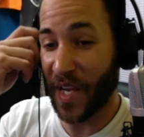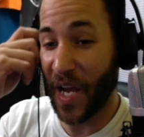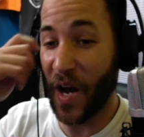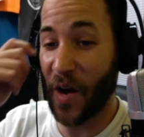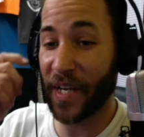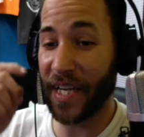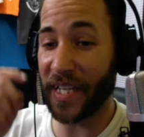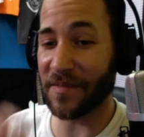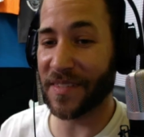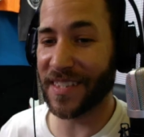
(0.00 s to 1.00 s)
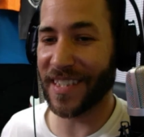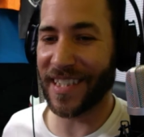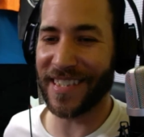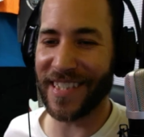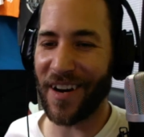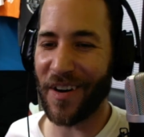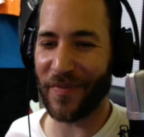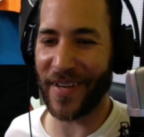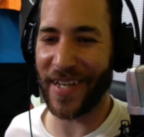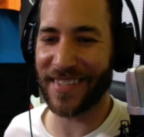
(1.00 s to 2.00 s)
oh. Okay. That's my job. Y'all
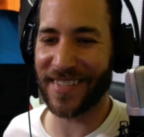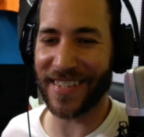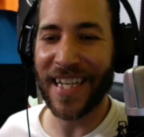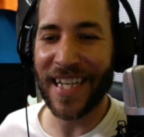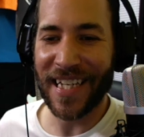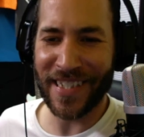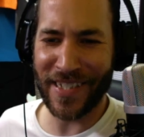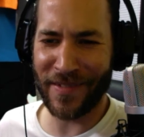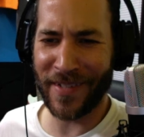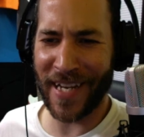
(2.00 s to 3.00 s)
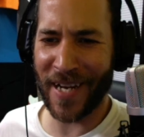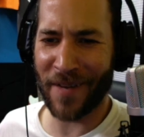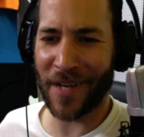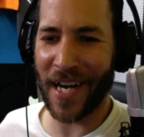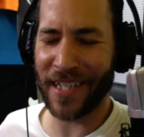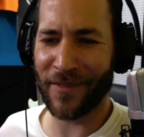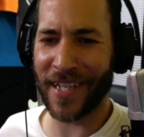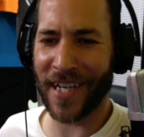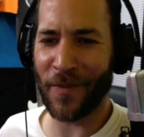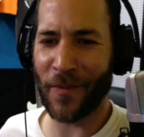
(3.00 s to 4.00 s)
fancy. You damn right. We
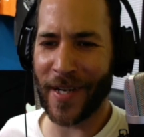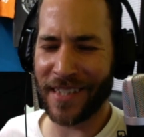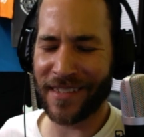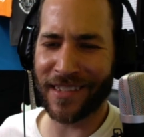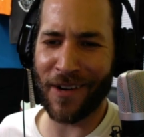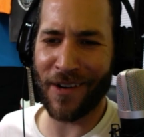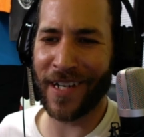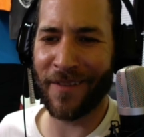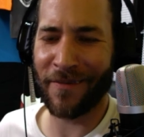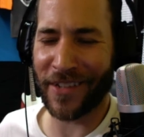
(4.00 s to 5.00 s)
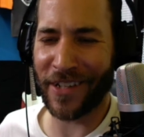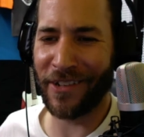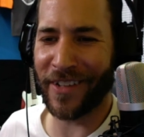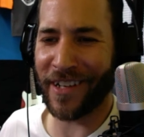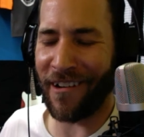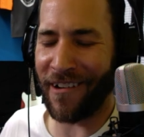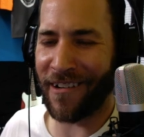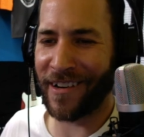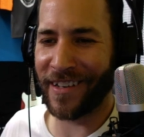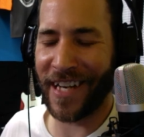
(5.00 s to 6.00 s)
got weeds growing up through the
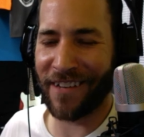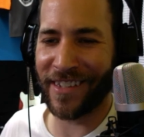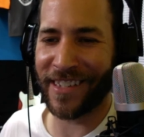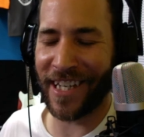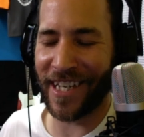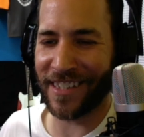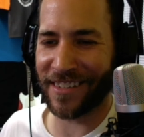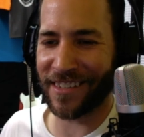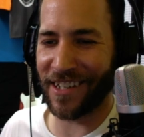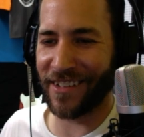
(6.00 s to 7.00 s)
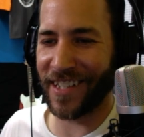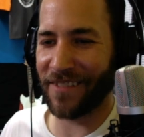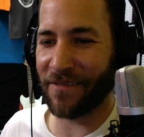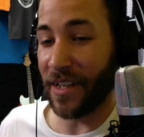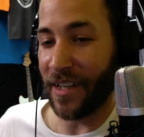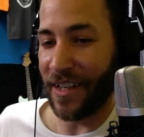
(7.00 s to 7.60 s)
car and everything. It's growing up.